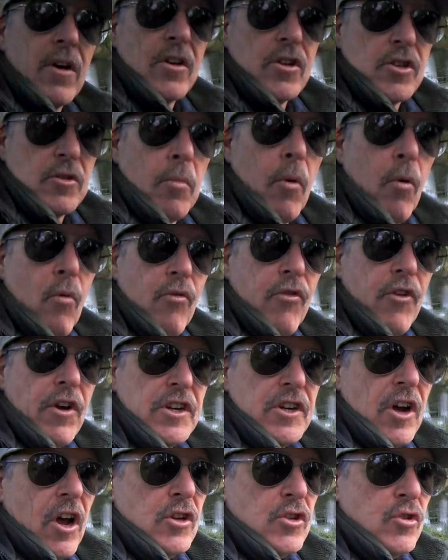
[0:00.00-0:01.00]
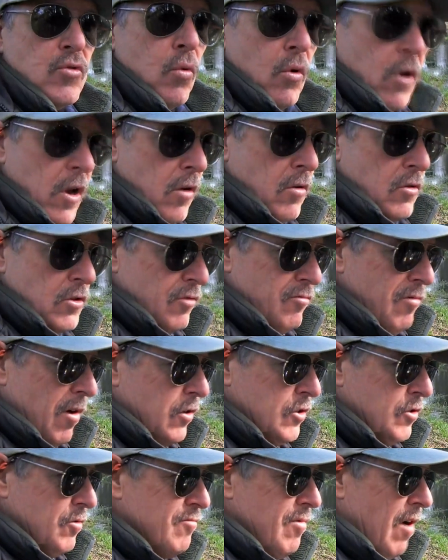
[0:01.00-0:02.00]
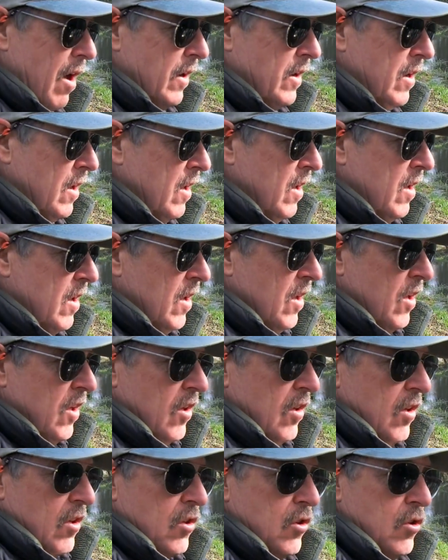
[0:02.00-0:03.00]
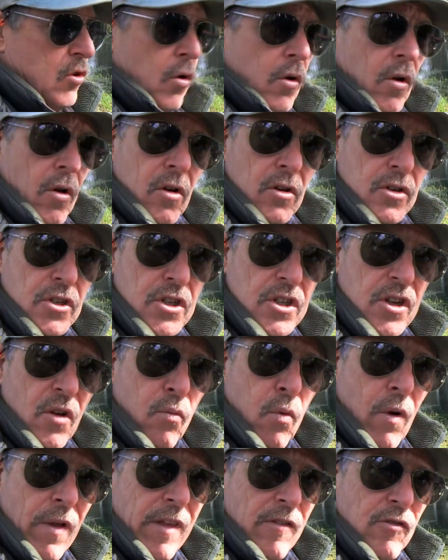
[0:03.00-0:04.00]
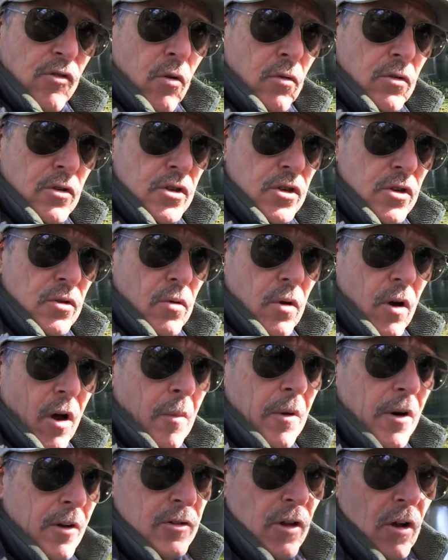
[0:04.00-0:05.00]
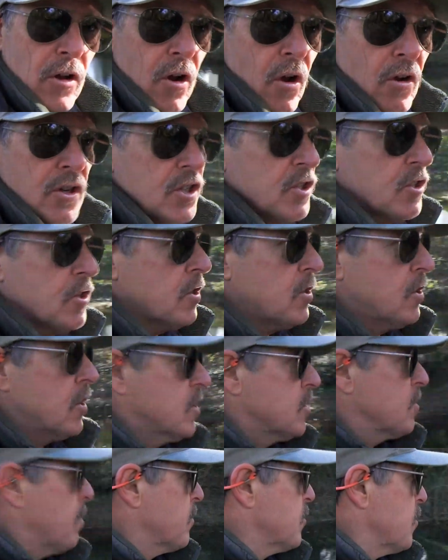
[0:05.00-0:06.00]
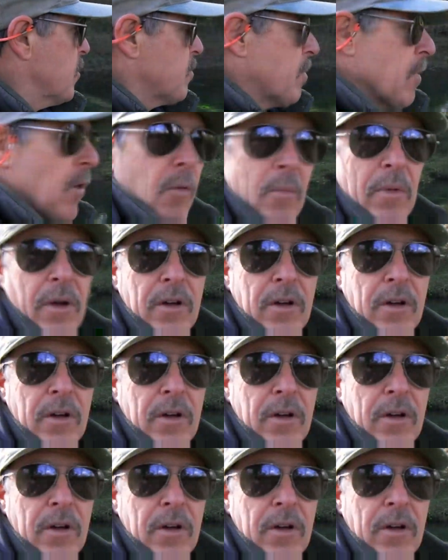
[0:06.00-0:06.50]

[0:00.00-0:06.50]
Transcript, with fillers: small fish, and saw loads of roach and rudd, you've got to ask yourself where they've gone to. I mean, I don't, I just, just, just, just beyond me,